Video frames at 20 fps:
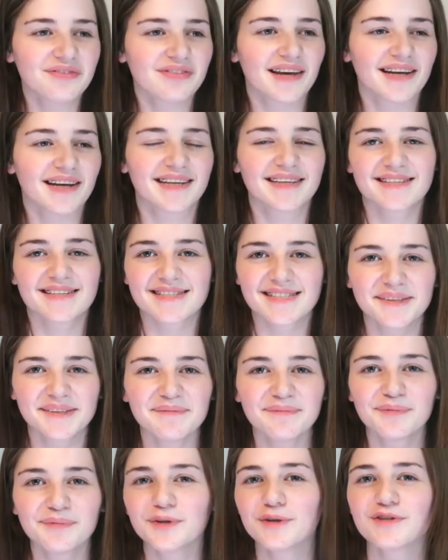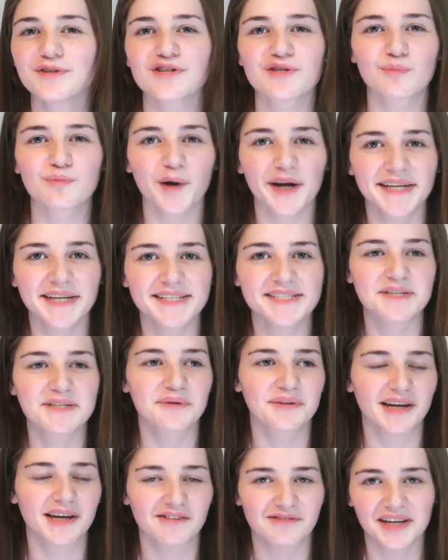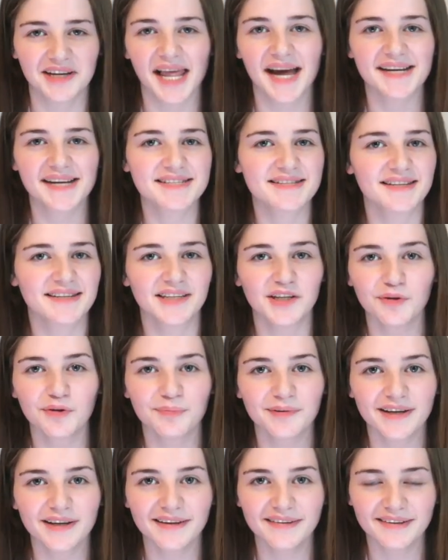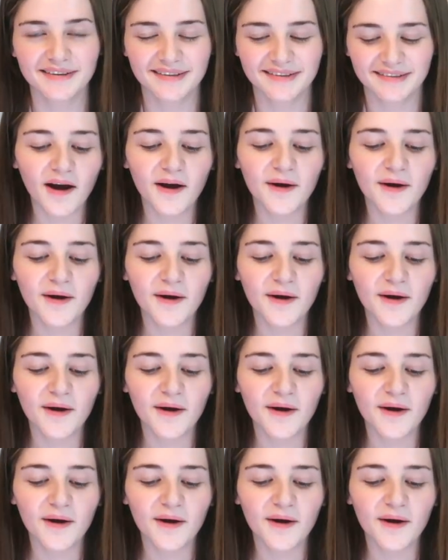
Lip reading: Like, it's simple, just wait until they're relaxed a little bit.